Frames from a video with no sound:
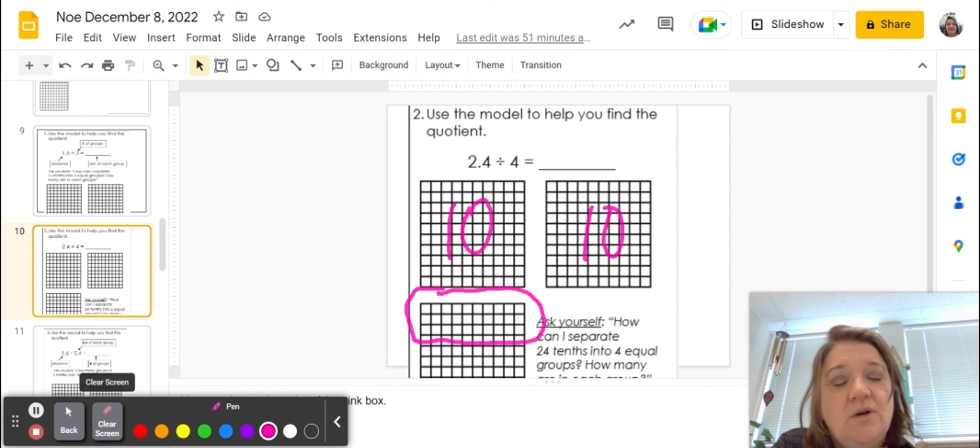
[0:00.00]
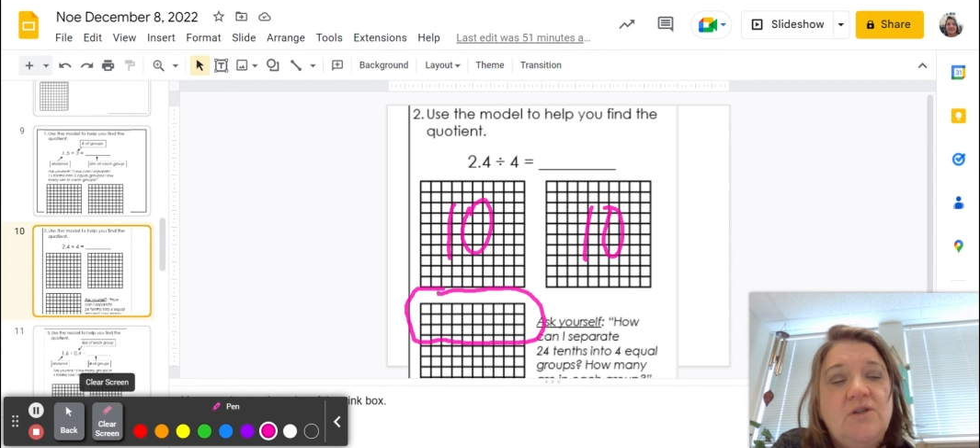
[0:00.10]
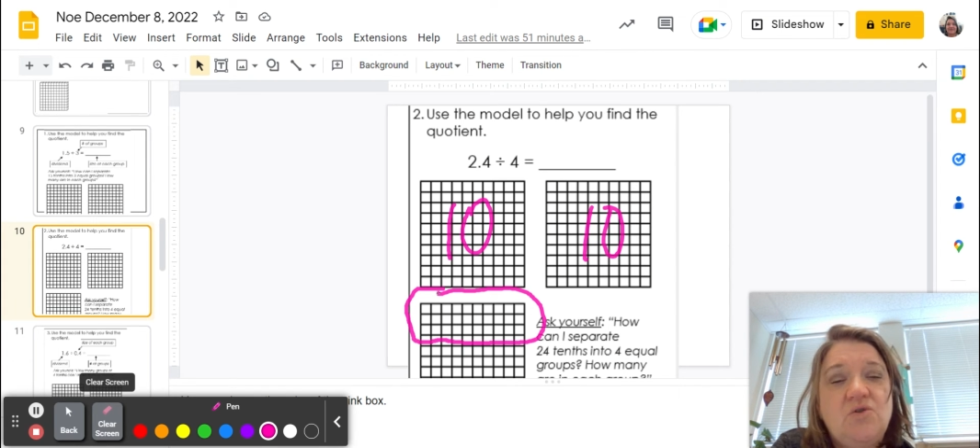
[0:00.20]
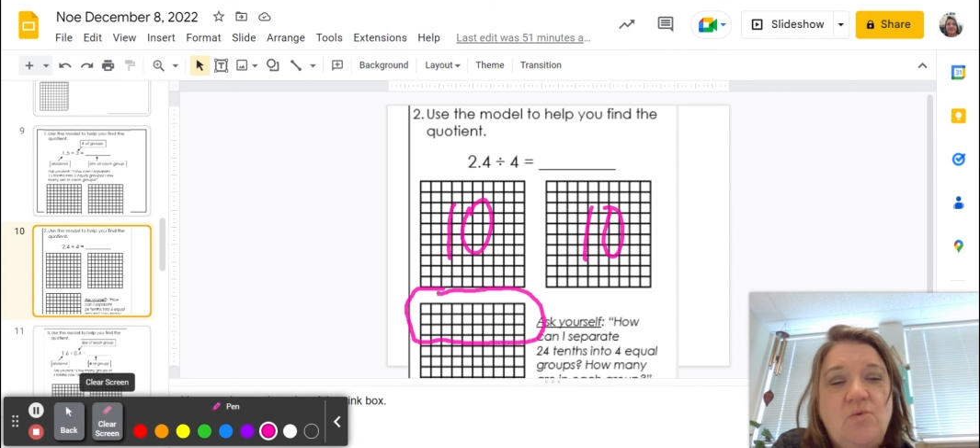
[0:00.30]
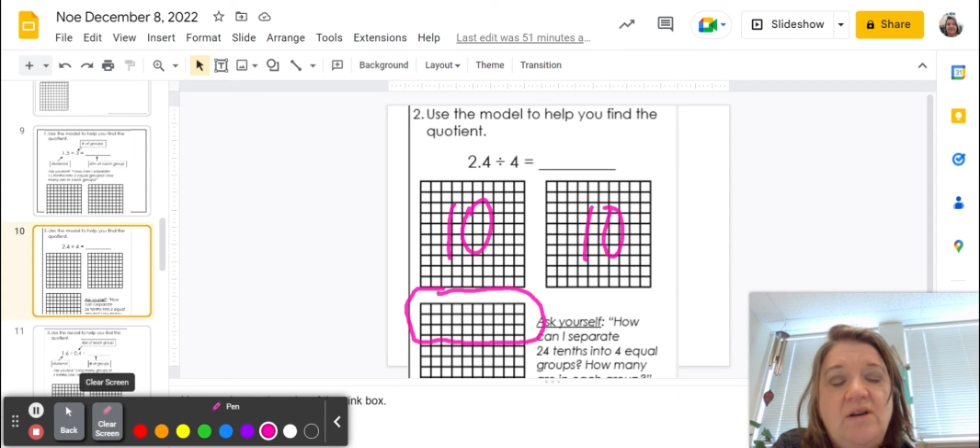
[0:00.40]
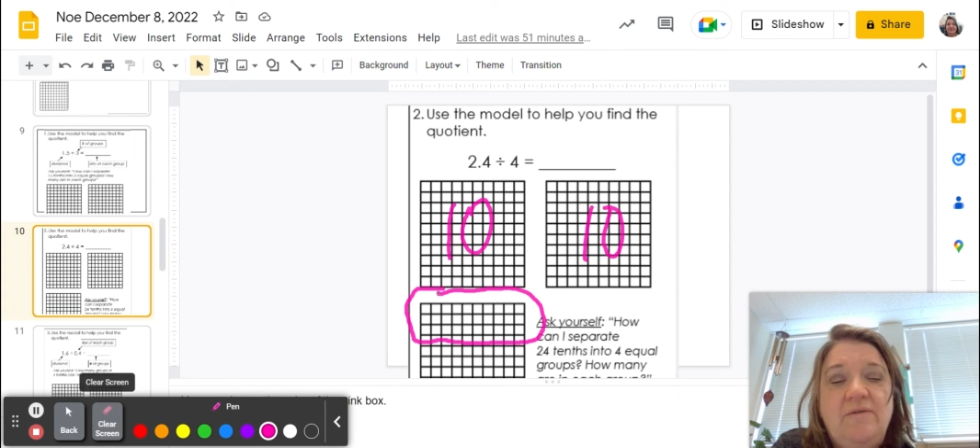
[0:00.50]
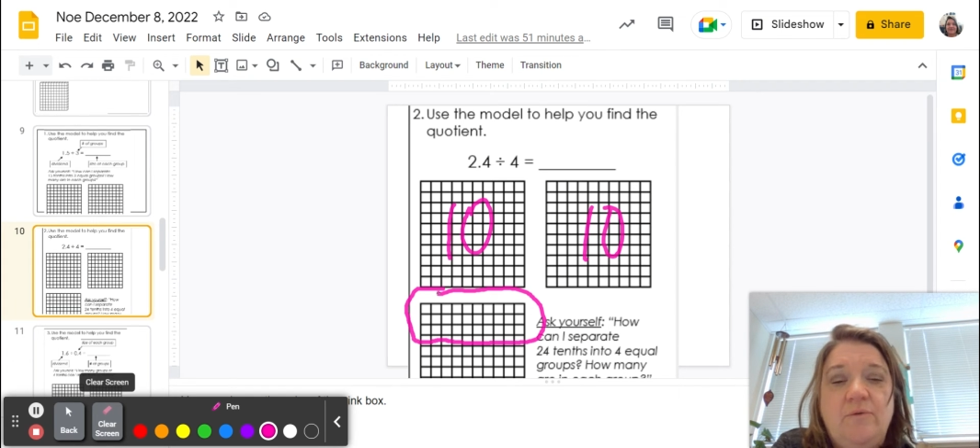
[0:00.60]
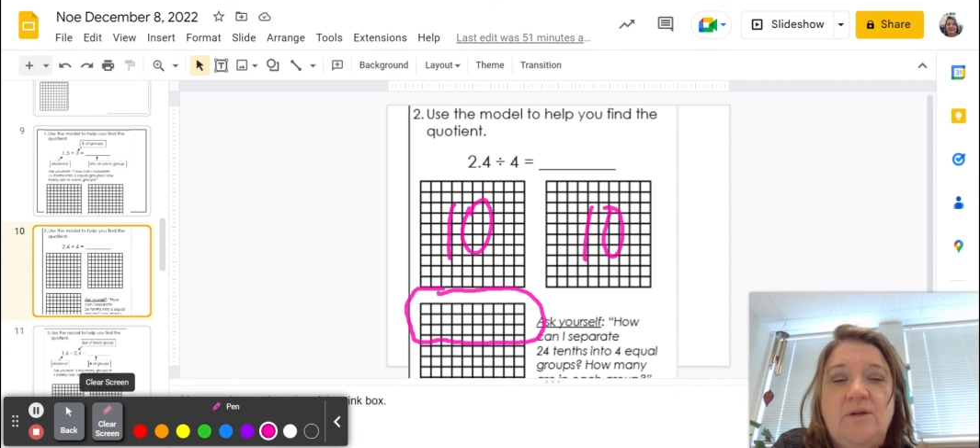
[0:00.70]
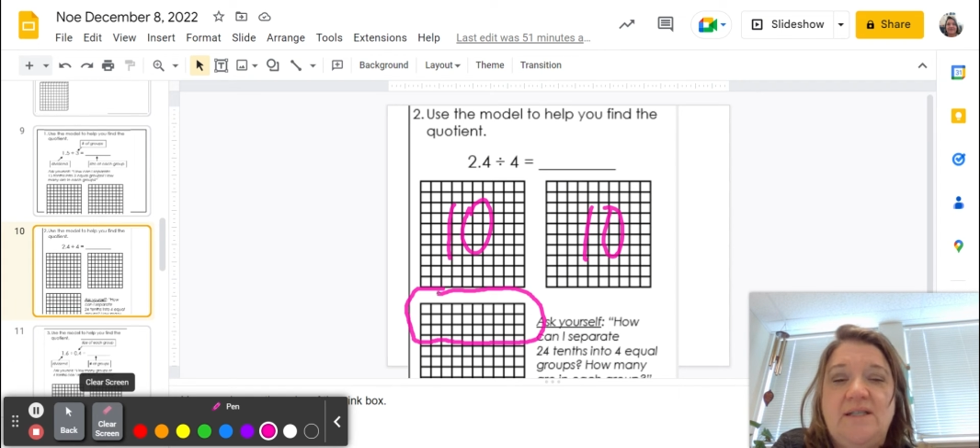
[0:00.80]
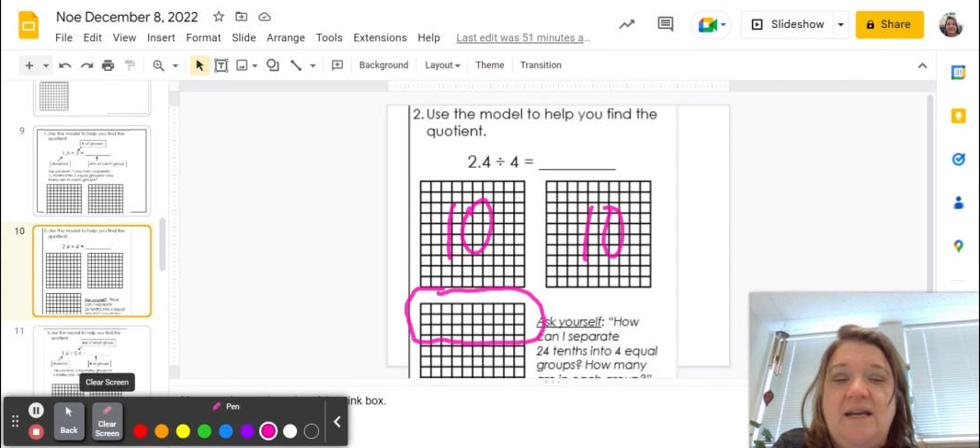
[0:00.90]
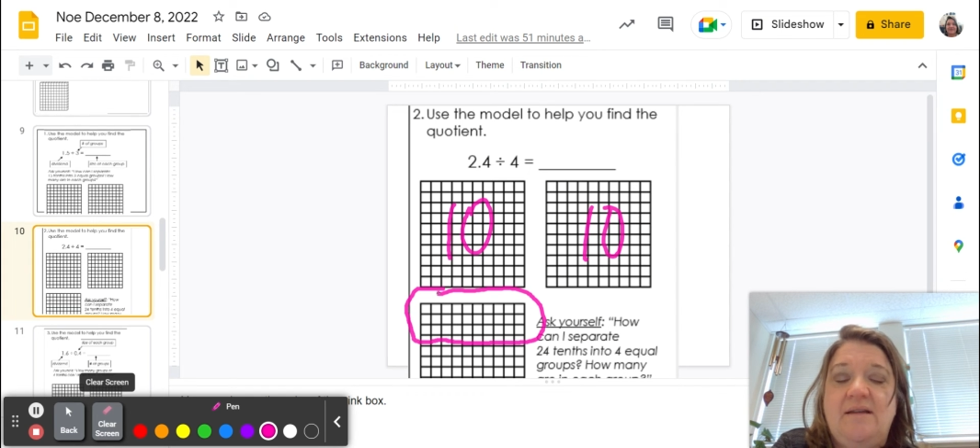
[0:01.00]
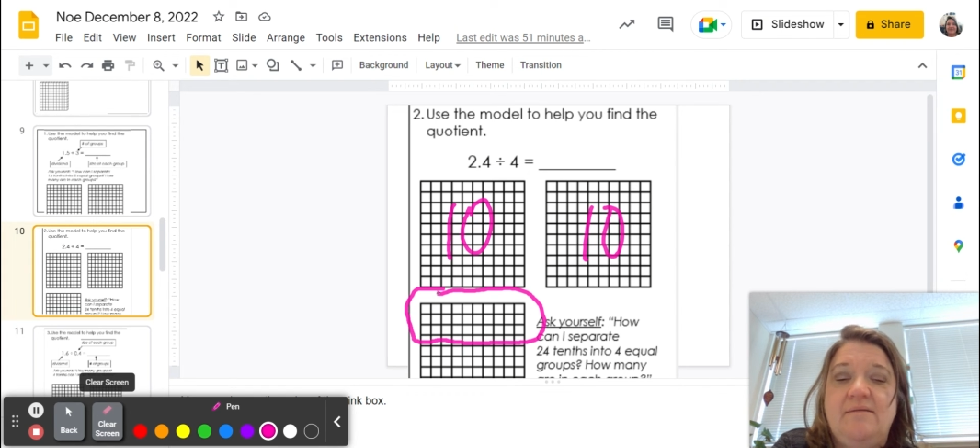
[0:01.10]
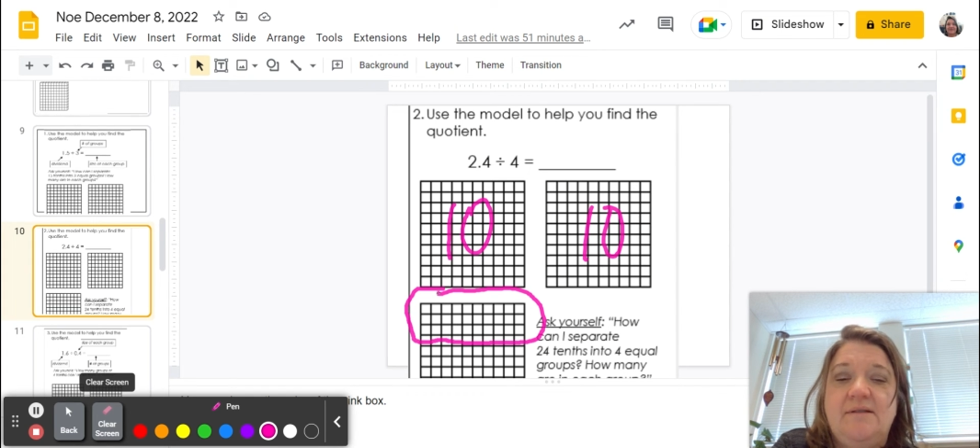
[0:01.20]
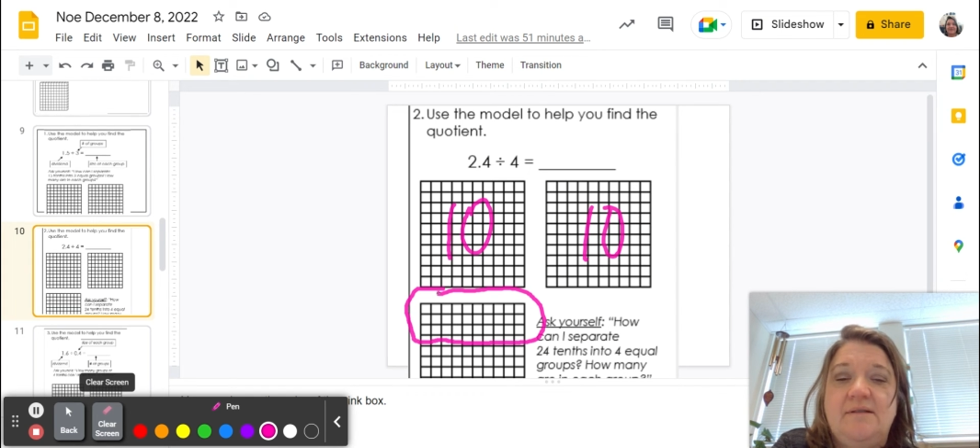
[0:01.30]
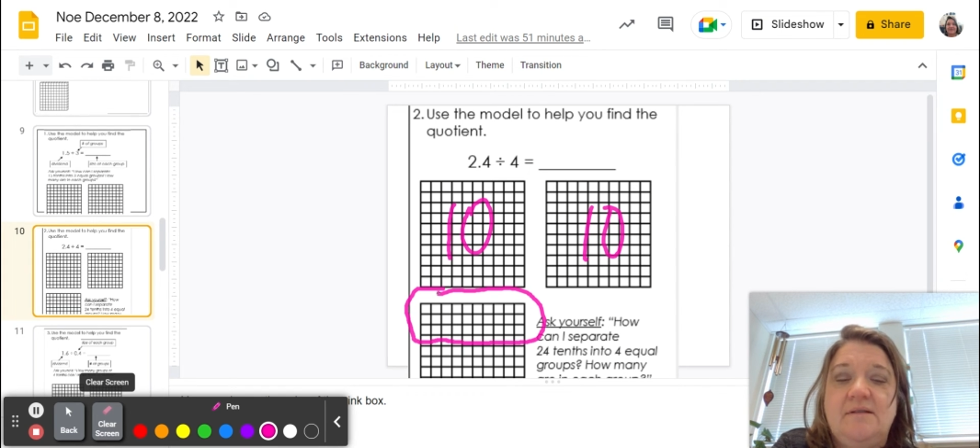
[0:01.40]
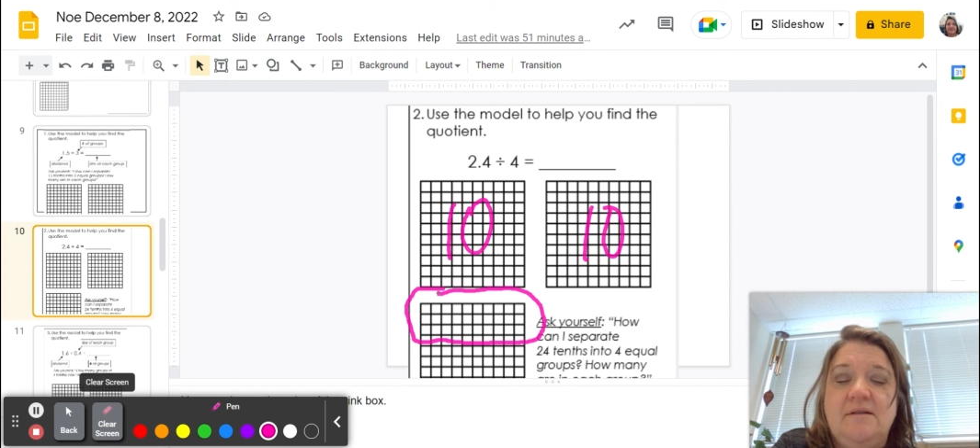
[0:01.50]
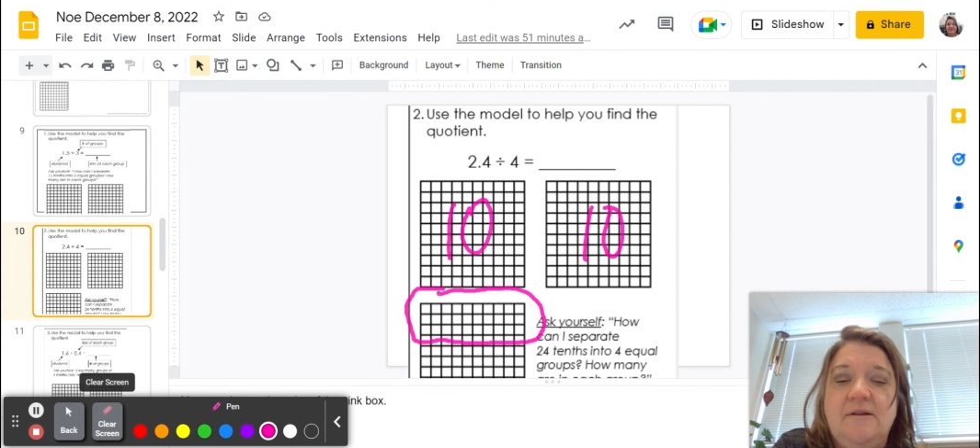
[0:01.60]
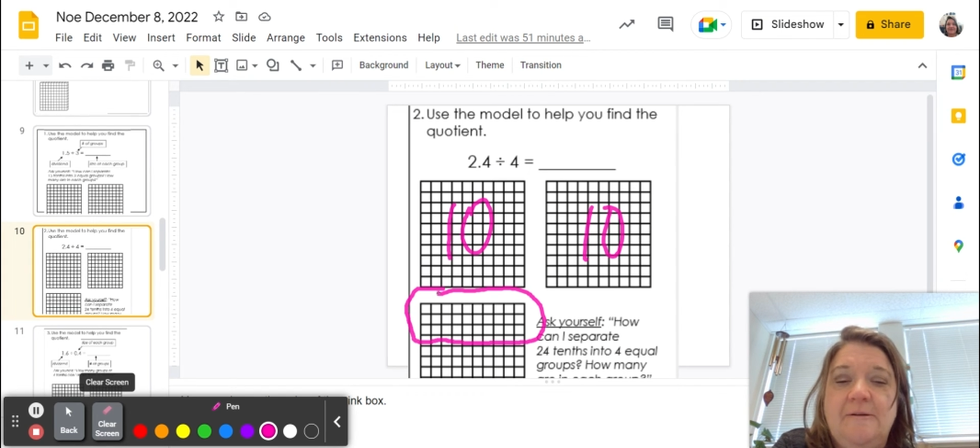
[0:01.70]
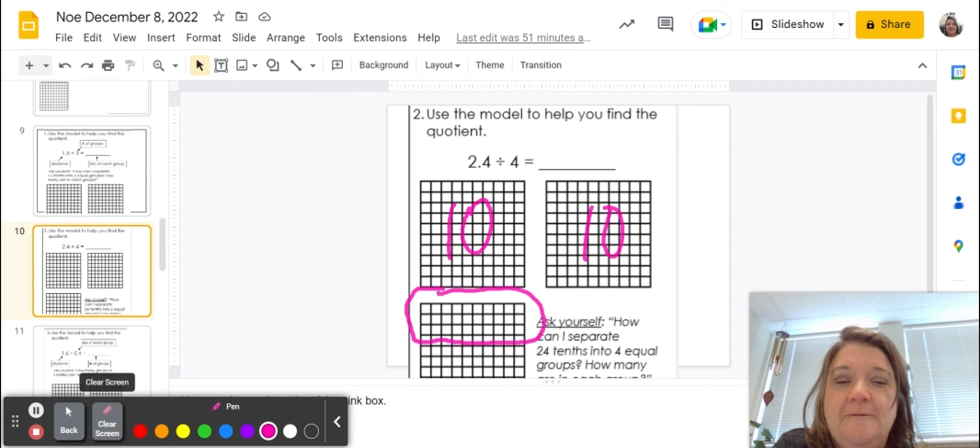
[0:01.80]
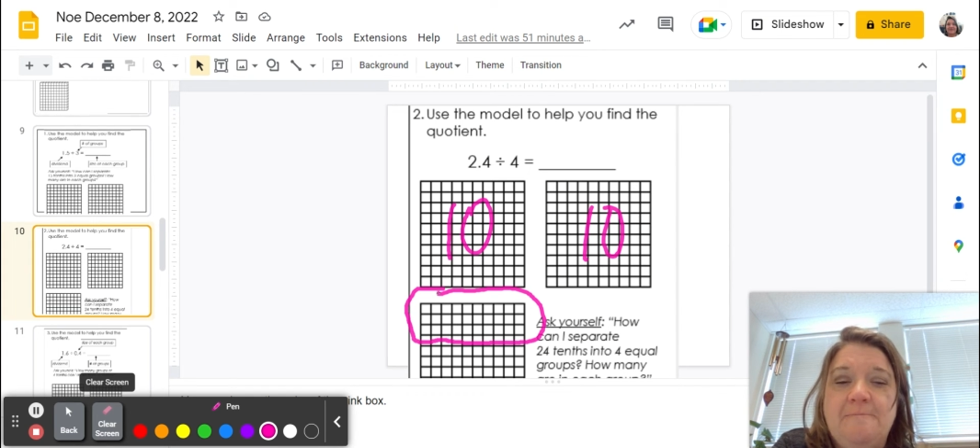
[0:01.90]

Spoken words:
or 24/10.